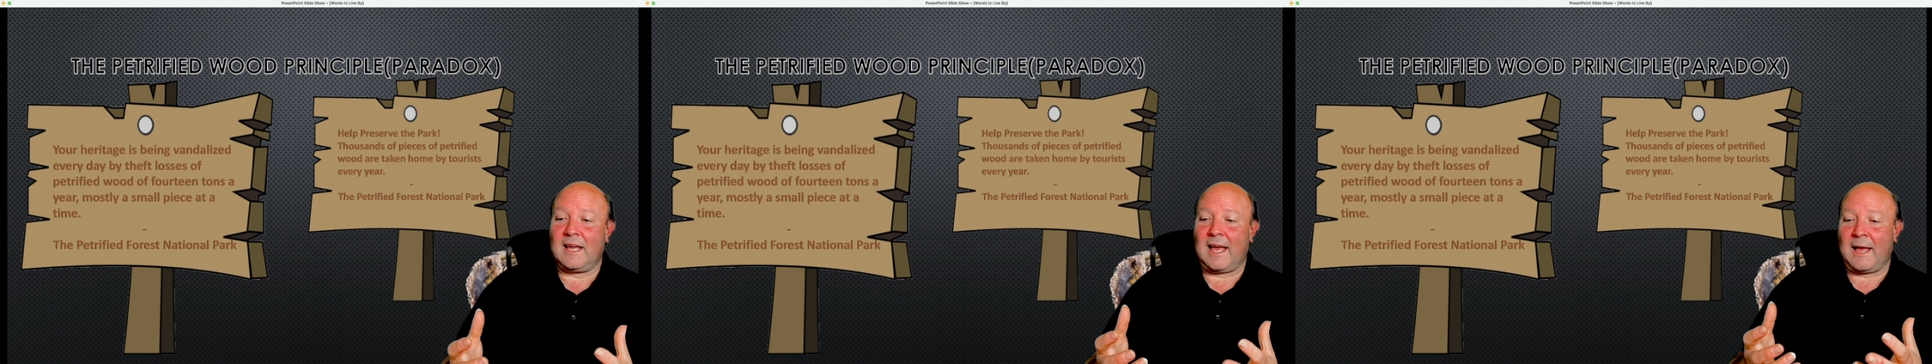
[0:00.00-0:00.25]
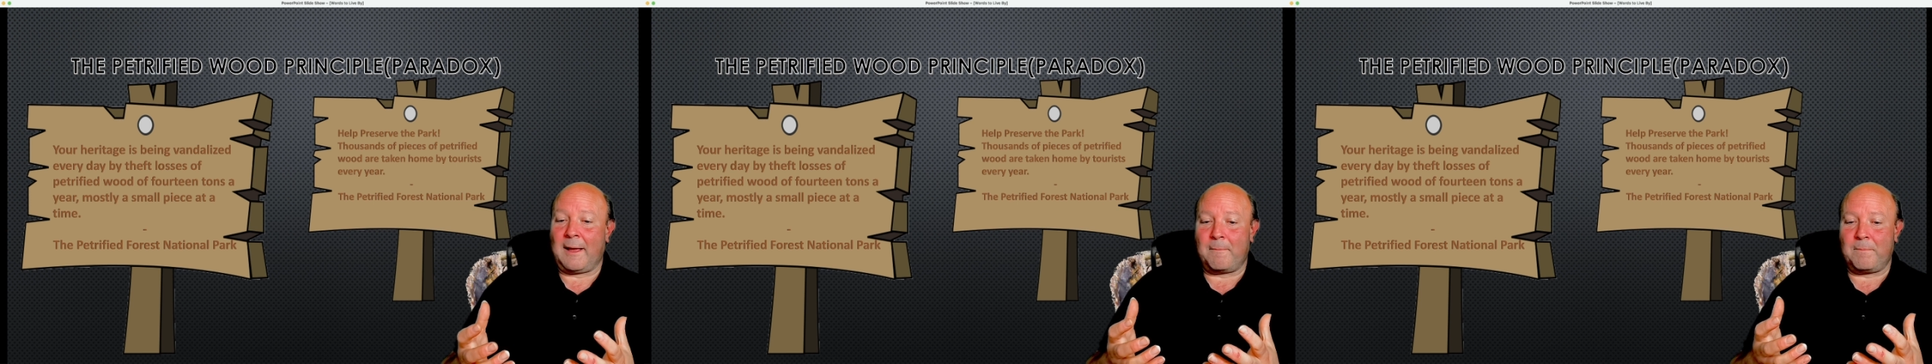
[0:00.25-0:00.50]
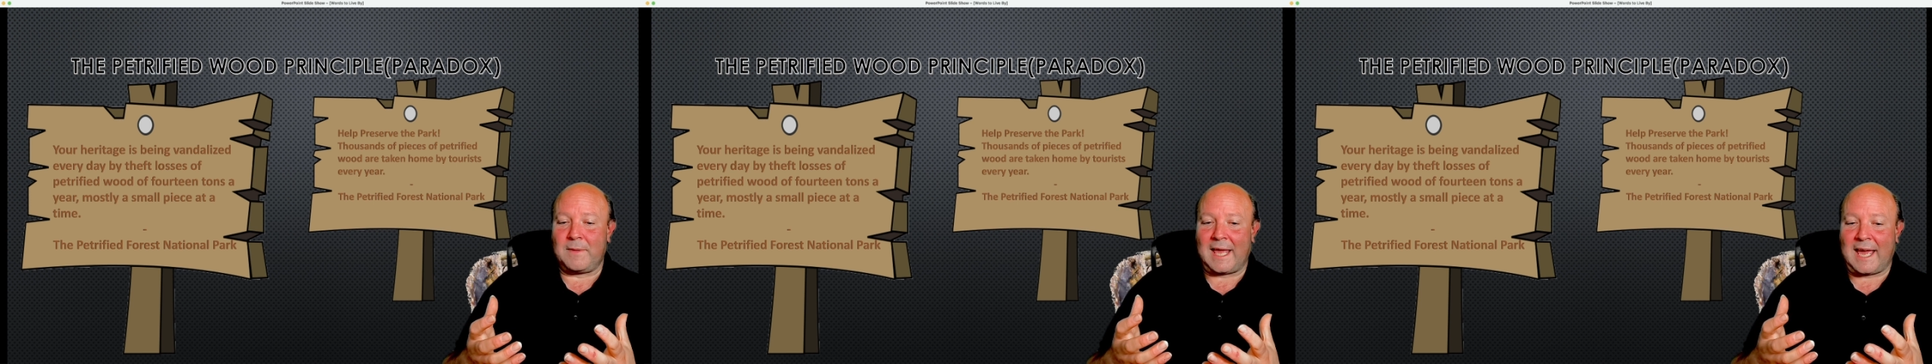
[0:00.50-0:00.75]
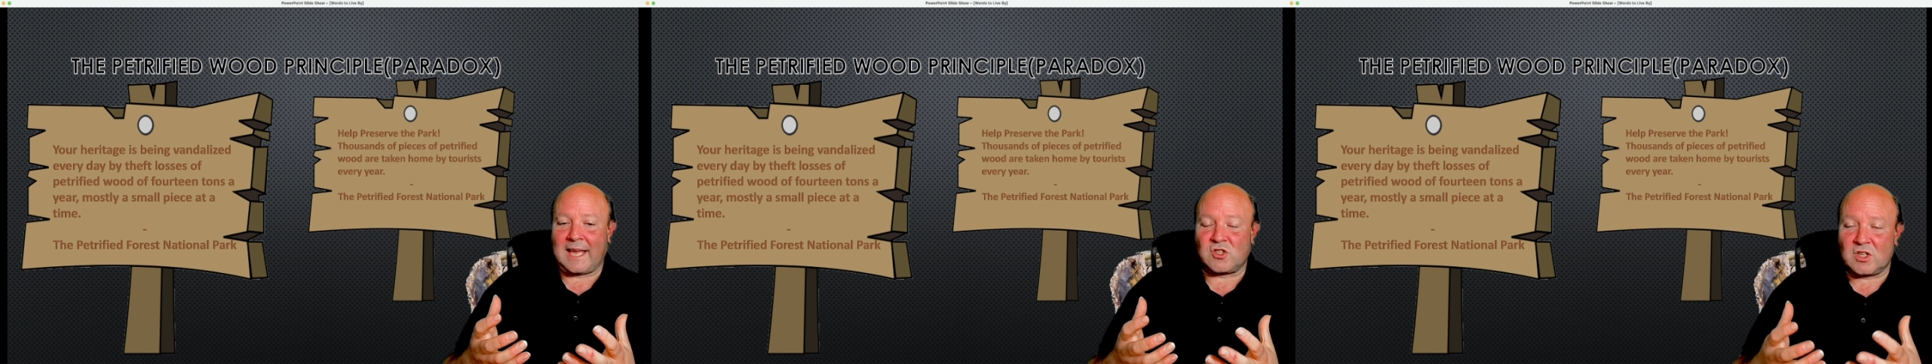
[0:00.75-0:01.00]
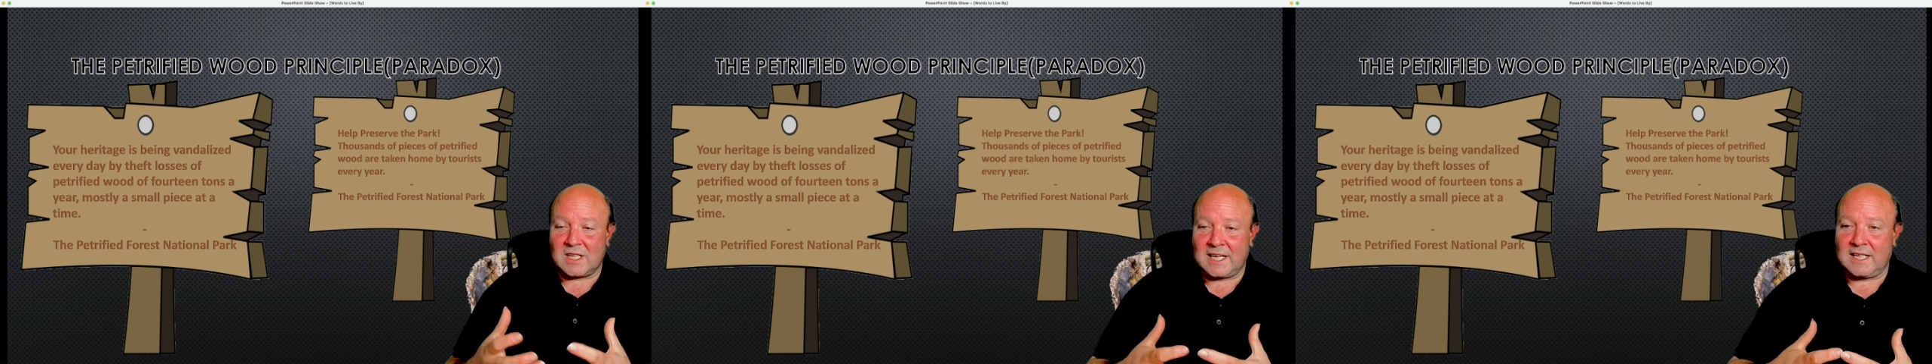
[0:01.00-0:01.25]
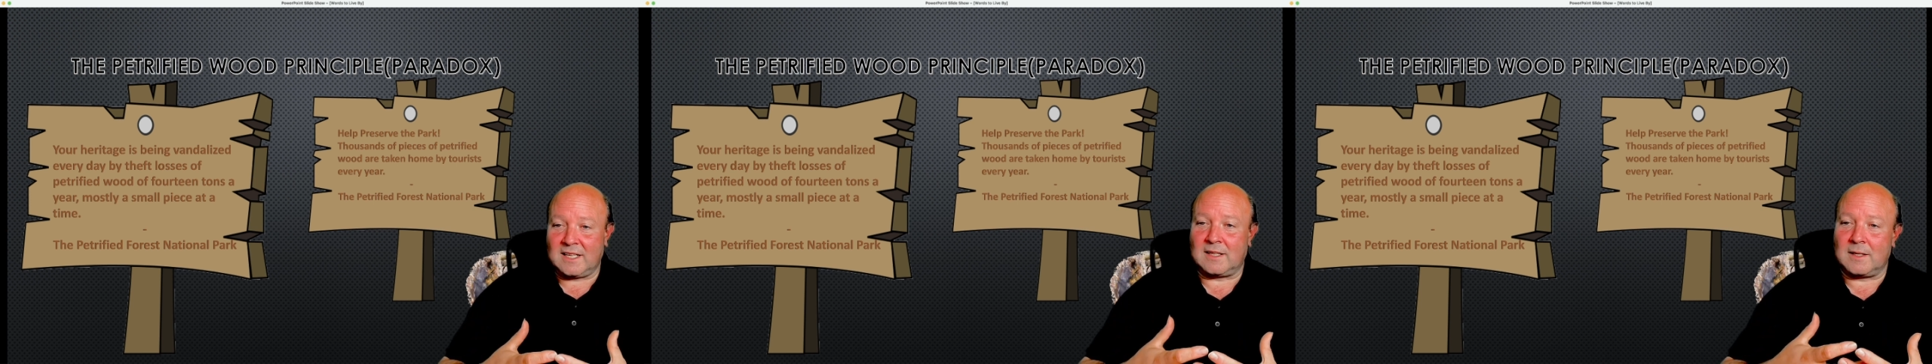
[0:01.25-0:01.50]

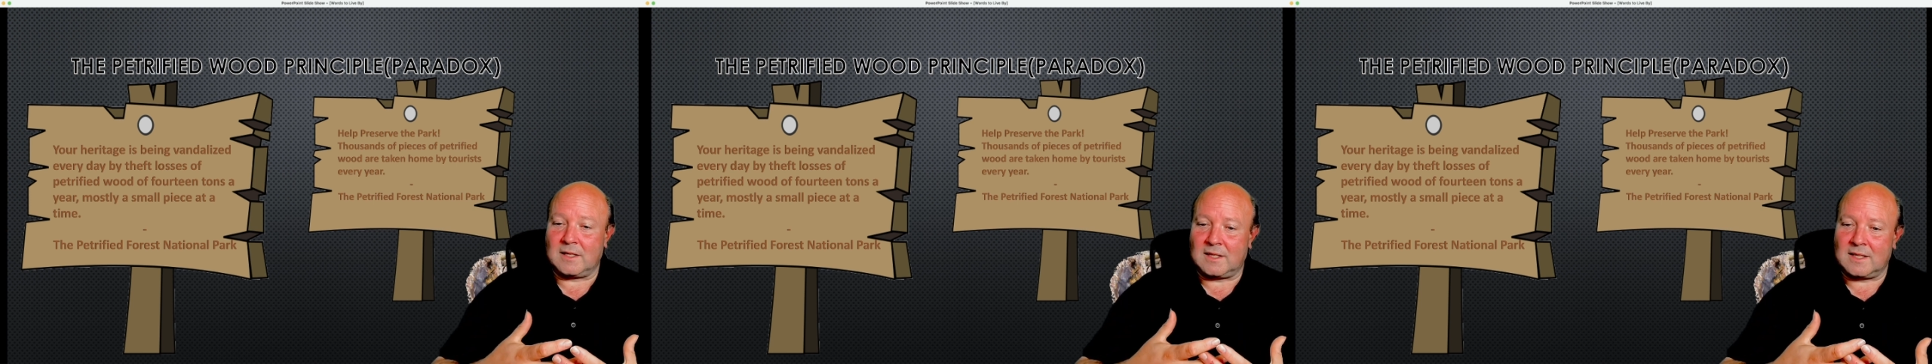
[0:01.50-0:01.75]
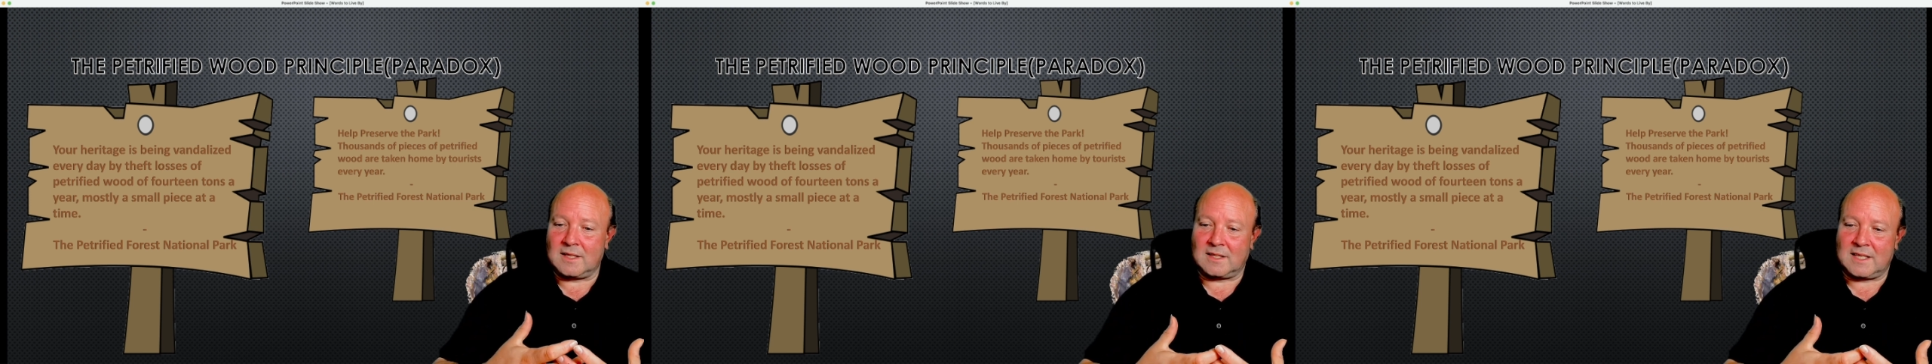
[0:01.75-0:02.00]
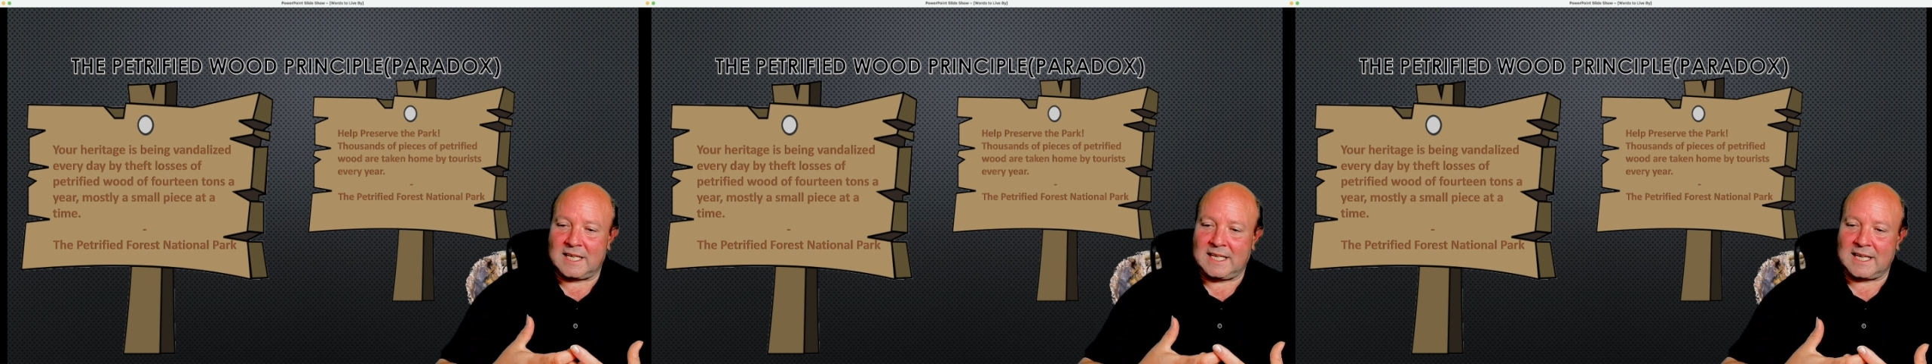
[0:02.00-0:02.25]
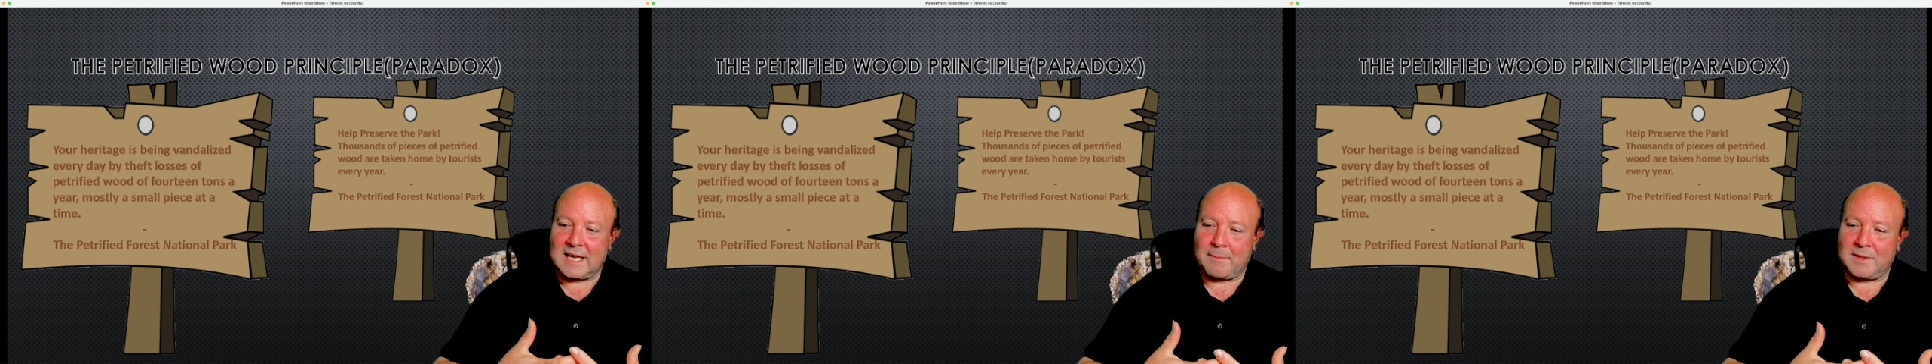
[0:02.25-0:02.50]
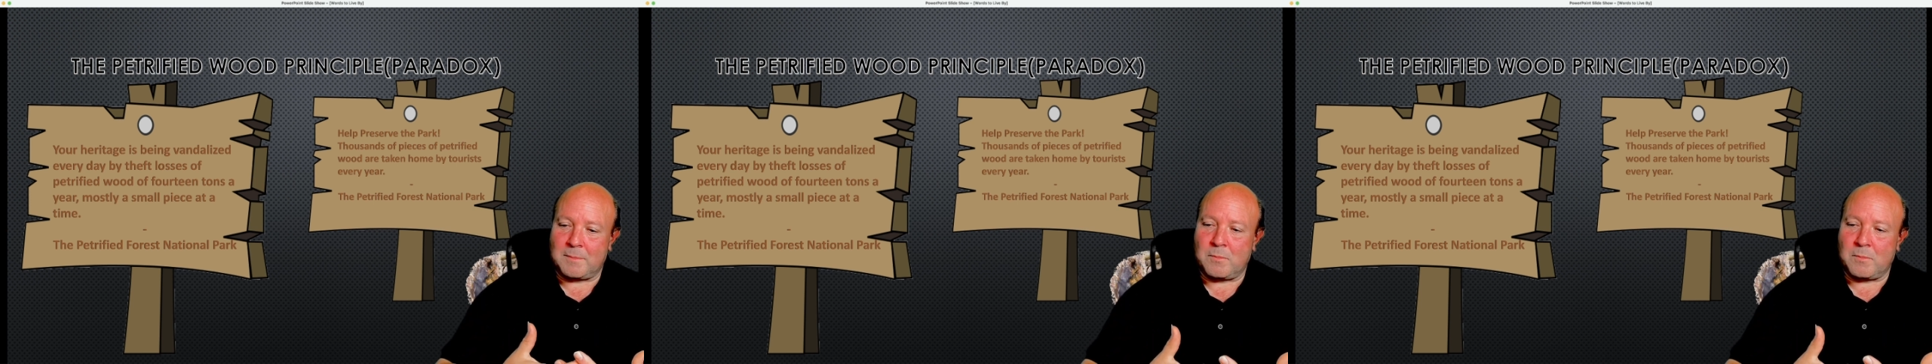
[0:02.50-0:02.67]
Actually, the